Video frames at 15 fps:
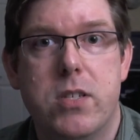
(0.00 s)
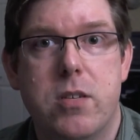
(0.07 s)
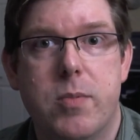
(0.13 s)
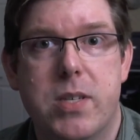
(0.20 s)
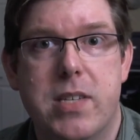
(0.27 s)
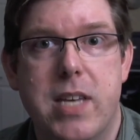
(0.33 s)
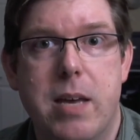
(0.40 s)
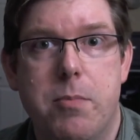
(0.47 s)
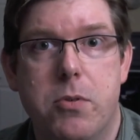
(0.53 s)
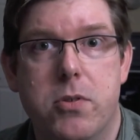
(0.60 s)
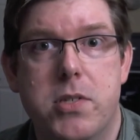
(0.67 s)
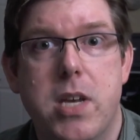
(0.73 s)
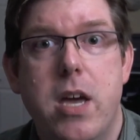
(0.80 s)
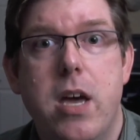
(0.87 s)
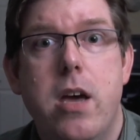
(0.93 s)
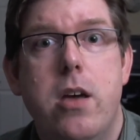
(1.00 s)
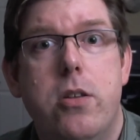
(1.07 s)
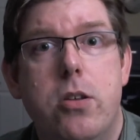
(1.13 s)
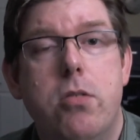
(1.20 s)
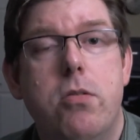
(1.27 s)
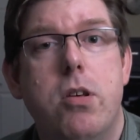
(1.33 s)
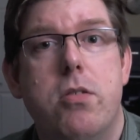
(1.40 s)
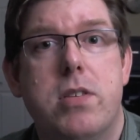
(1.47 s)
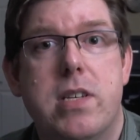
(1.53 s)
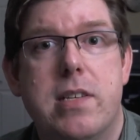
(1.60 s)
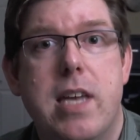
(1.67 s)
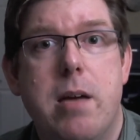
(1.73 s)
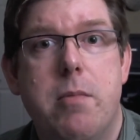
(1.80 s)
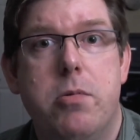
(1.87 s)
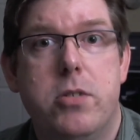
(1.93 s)
some examples, do those
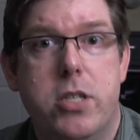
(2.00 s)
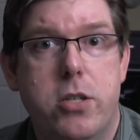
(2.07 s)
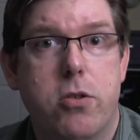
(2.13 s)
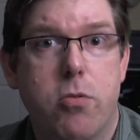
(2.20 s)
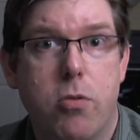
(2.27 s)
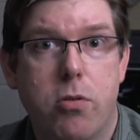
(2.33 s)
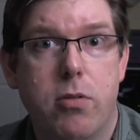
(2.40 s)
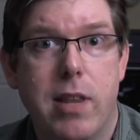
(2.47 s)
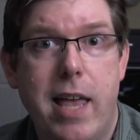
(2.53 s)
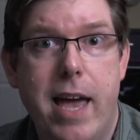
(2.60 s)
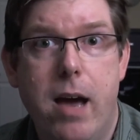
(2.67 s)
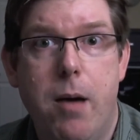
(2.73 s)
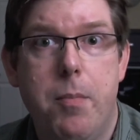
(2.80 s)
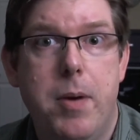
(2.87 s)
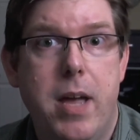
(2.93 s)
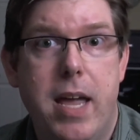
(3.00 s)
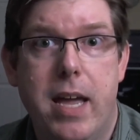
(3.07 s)
examples in your own lab.